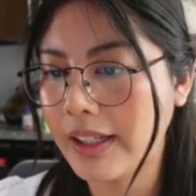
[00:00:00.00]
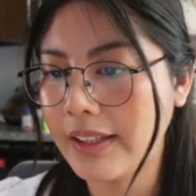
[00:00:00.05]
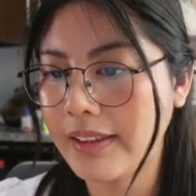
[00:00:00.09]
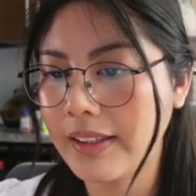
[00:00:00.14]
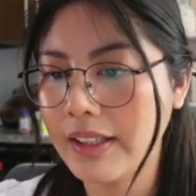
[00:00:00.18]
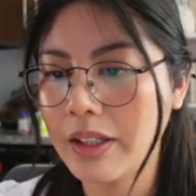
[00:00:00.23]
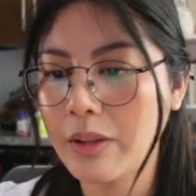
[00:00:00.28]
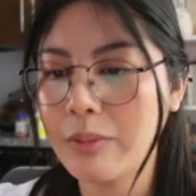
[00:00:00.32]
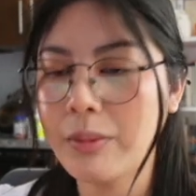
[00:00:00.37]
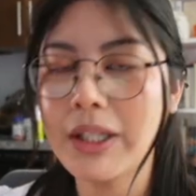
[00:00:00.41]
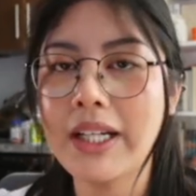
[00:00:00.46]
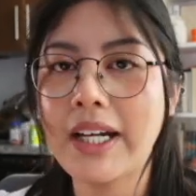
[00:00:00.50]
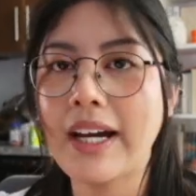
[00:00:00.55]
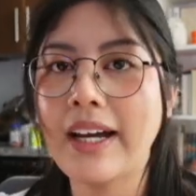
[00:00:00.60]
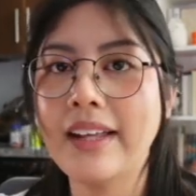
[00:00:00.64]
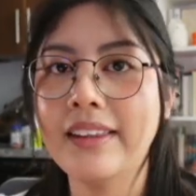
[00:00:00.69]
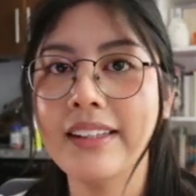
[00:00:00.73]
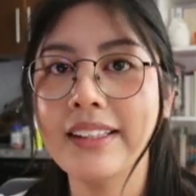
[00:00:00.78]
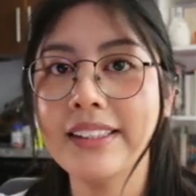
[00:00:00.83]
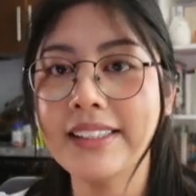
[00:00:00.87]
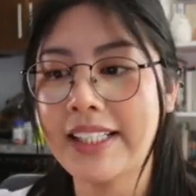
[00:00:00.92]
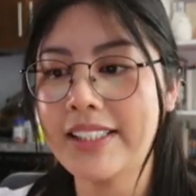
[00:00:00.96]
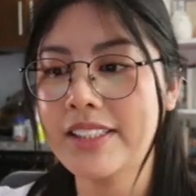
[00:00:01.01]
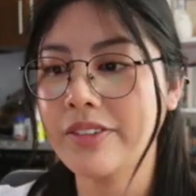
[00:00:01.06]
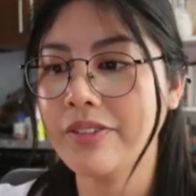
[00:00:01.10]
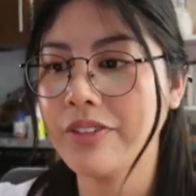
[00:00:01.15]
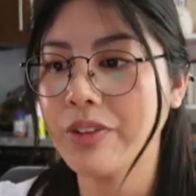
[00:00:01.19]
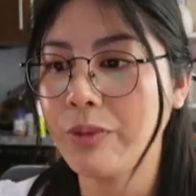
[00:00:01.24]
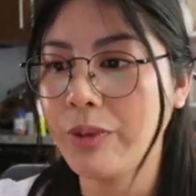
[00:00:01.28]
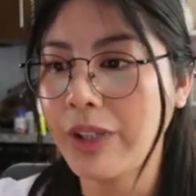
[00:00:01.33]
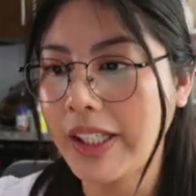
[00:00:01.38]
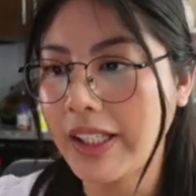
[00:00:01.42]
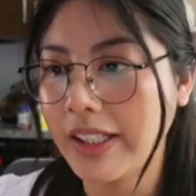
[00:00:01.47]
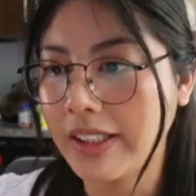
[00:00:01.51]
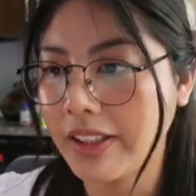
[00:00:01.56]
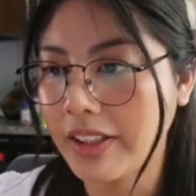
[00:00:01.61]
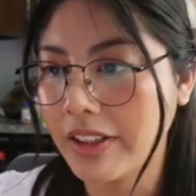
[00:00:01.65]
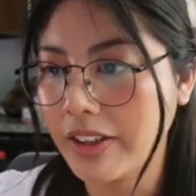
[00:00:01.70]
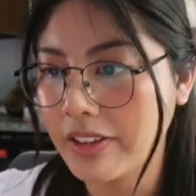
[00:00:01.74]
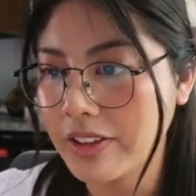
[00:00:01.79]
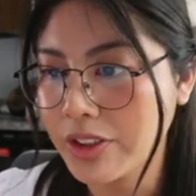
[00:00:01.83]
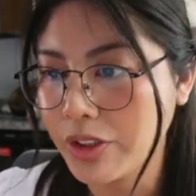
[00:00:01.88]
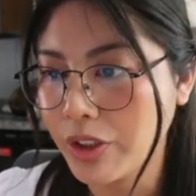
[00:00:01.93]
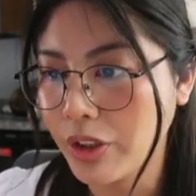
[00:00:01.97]
And then I'm gonna add the days of the week in
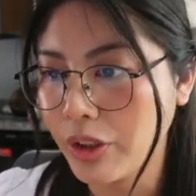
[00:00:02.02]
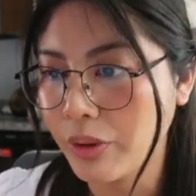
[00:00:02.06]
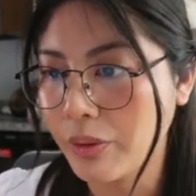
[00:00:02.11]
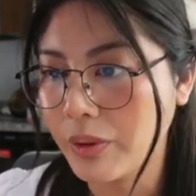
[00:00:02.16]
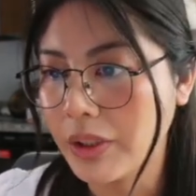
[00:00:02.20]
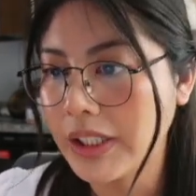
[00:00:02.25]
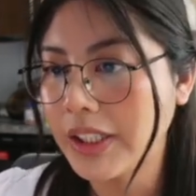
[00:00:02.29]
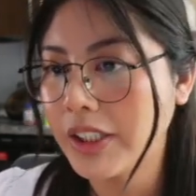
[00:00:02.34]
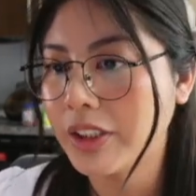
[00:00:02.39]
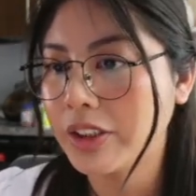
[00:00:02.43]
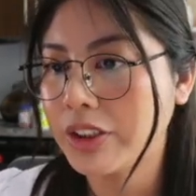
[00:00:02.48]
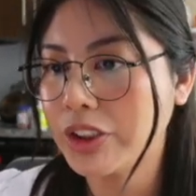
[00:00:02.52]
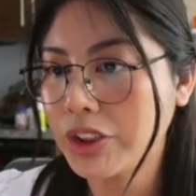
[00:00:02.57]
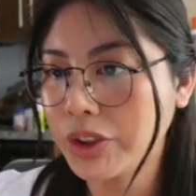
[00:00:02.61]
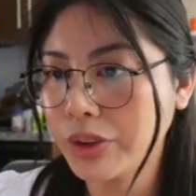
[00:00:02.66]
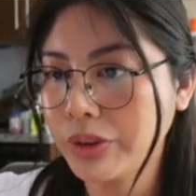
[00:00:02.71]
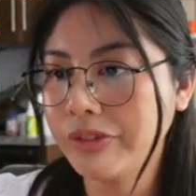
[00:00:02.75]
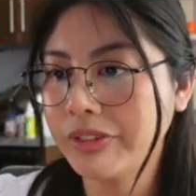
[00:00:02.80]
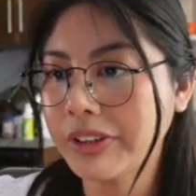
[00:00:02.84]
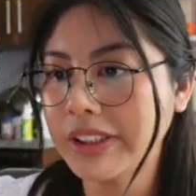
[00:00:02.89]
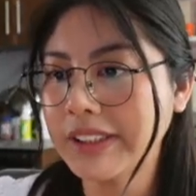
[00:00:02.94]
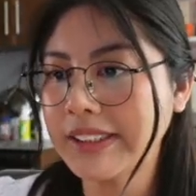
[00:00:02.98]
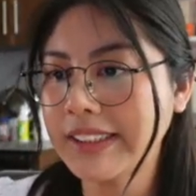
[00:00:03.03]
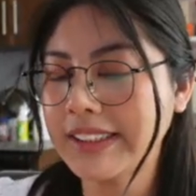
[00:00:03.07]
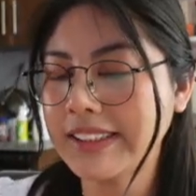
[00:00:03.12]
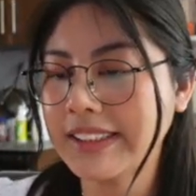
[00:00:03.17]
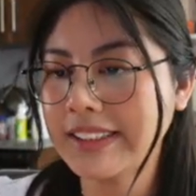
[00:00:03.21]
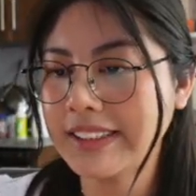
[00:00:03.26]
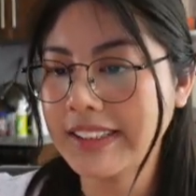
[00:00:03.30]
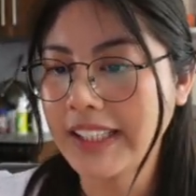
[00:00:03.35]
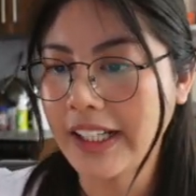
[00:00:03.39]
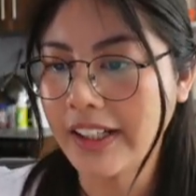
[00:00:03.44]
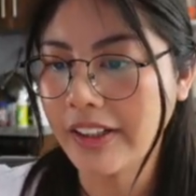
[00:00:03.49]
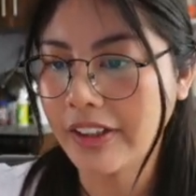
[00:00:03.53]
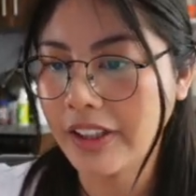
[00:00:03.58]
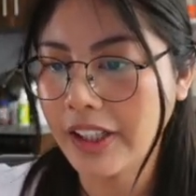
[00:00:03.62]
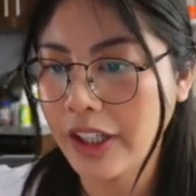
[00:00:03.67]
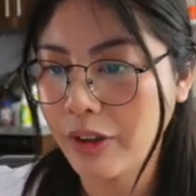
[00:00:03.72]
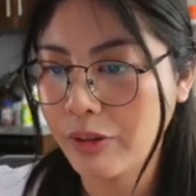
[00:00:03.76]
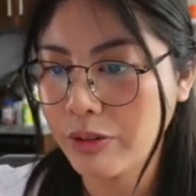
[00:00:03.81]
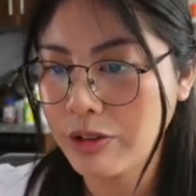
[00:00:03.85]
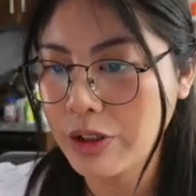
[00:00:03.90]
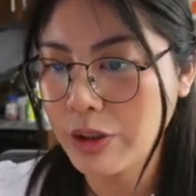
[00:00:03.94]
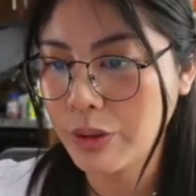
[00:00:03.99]
here. So June 1st is a
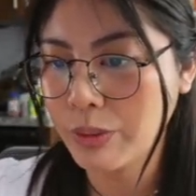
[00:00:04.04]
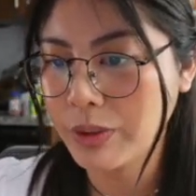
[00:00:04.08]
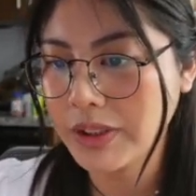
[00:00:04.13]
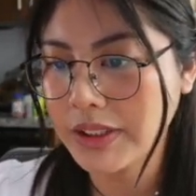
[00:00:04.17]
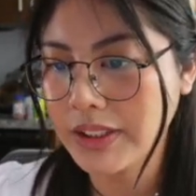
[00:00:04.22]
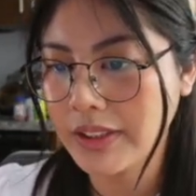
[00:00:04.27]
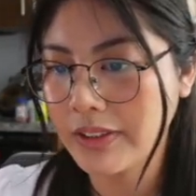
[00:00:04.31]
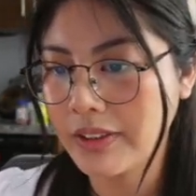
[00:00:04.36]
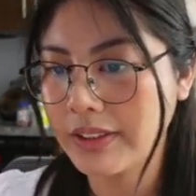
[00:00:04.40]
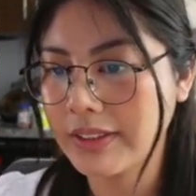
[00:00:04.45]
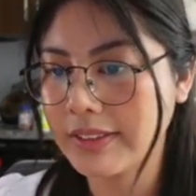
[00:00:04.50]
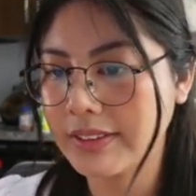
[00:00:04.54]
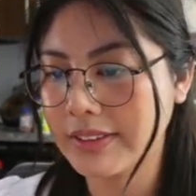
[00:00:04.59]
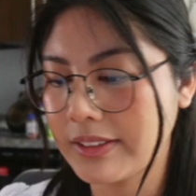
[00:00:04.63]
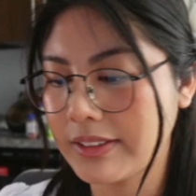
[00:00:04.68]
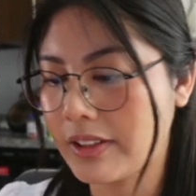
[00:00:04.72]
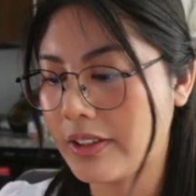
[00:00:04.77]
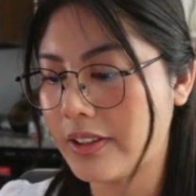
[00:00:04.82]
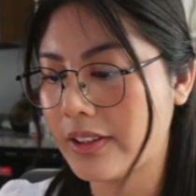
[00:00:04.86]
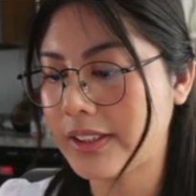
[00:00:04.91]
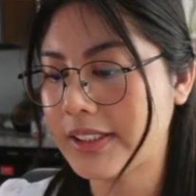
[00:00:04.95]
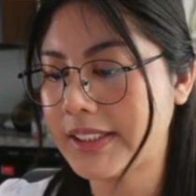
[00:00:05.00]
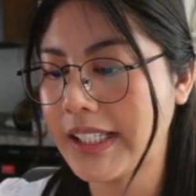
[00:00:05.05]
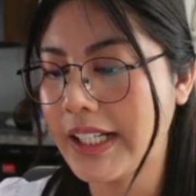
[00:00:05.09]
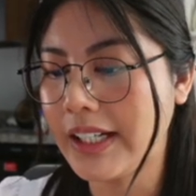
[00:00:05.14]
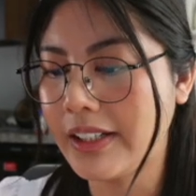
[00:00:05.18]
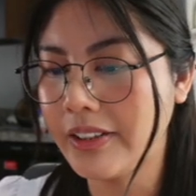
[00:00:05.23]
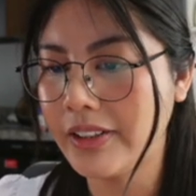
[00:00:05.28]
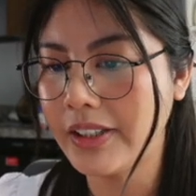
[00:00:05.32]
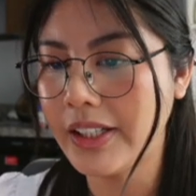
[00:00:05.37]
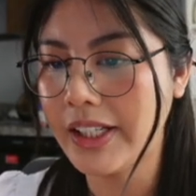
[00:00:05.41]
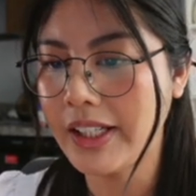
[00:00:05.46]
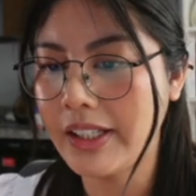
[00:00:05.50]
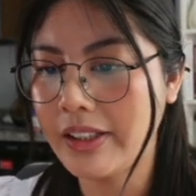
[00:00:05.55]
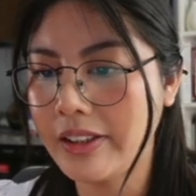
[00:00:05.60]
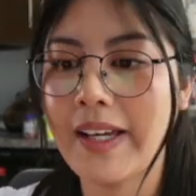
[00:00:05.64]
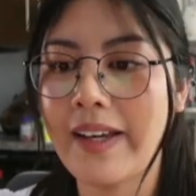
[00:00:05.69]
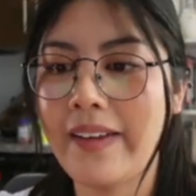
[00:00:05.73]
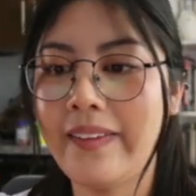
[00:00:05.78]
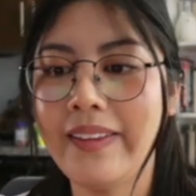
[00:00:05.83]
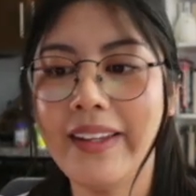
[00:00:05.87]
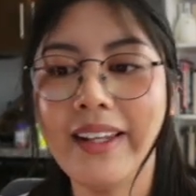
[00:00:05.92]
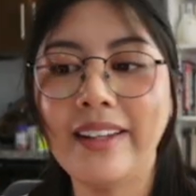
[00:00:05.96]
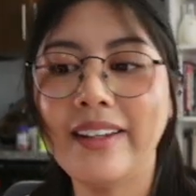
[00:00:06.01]
Saturday, so we'll start on Saturday.
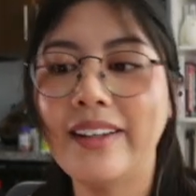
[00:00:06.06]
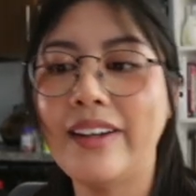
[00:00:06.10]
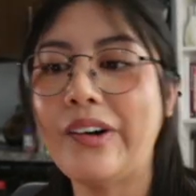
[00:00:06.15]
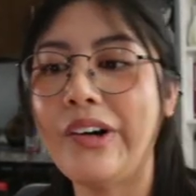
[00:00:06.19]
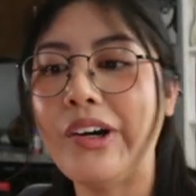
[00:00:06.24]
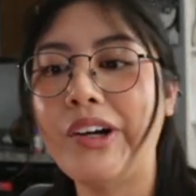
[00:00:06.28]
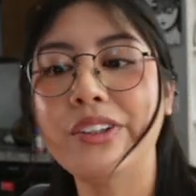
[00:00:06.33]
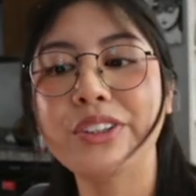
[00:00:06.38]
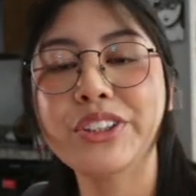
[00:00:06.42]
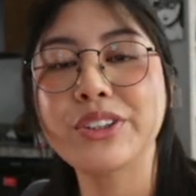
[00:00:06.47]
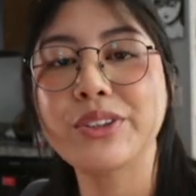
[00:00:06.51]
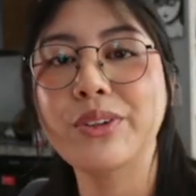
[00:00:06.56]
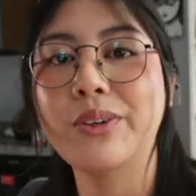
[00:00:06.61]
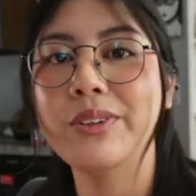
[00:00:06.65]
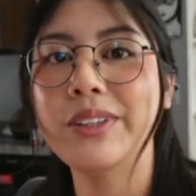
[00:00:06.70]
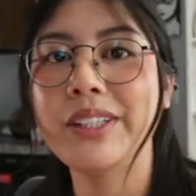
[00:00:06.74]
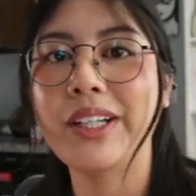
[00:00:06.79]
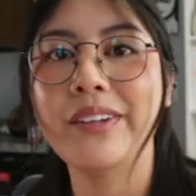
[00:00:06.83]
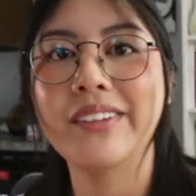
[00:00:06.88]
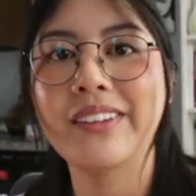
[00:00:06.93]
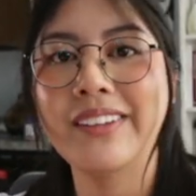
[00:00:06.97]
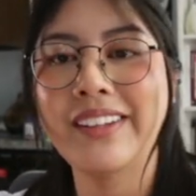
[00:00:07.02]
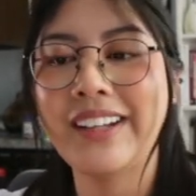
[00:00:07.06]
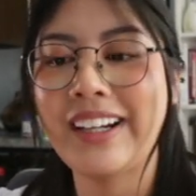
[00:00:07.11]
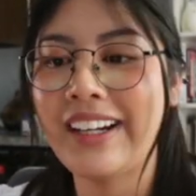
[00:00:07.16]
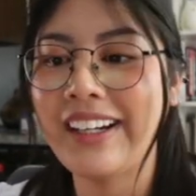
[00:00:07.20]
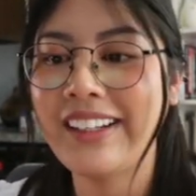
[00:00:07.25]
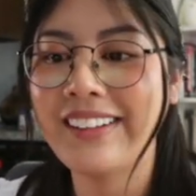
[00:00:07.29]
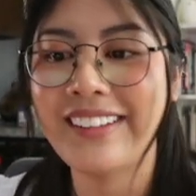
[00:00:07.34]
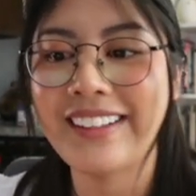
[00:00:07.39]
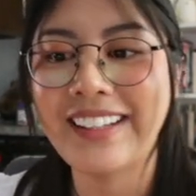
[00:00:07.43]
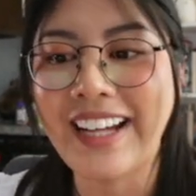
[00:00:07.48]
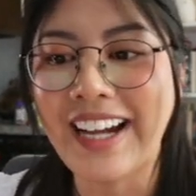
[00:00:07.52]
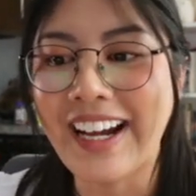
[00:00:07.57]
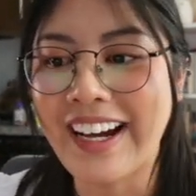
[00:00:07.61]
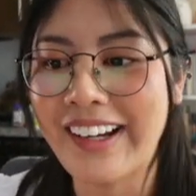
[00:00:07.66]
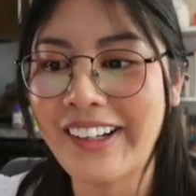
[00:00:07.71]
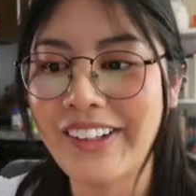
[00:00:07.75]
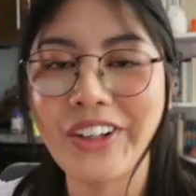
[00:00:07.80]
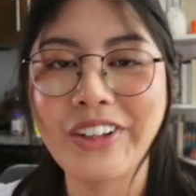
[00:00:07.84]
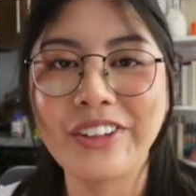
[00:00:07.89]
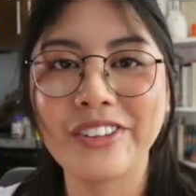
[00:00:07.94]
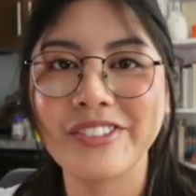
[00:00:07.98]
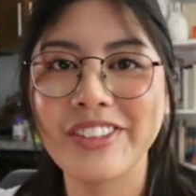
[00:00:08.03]
And then I'll just go down the line and add
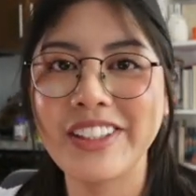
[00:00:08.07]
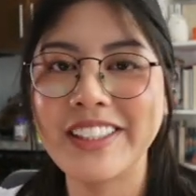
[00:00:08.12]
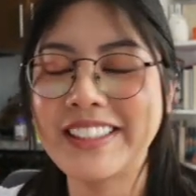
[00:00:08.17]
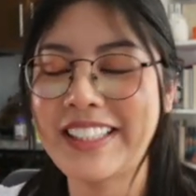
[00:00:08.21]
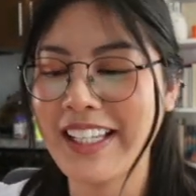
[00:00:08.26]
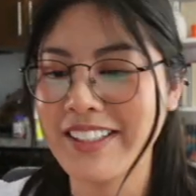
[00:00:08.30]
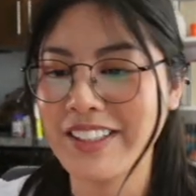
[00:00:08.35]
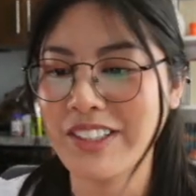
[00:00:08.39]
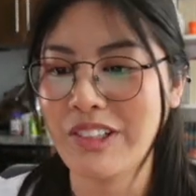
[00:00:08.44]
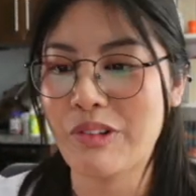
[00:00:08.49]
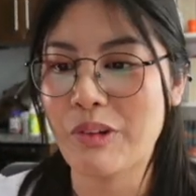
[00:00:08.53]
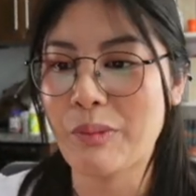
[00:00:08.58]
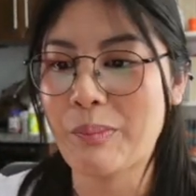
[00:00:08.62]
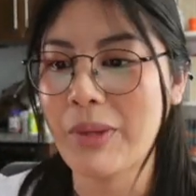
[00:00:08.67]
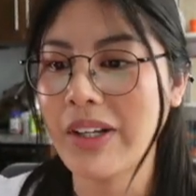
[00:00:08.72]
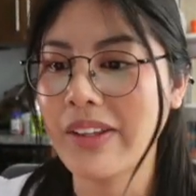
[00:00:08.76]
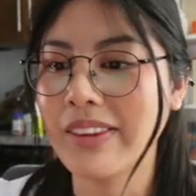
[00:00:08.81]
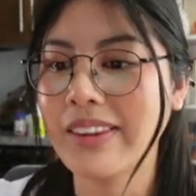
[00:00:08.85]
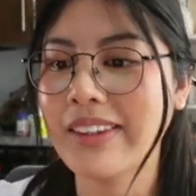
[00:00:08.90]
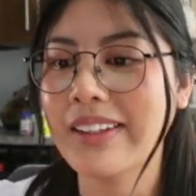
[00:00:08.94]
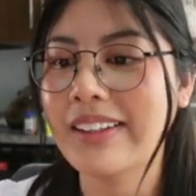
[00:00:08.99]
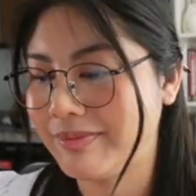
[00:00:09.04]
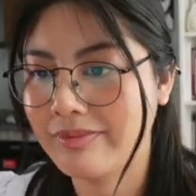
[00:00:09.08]
all of the days of the month.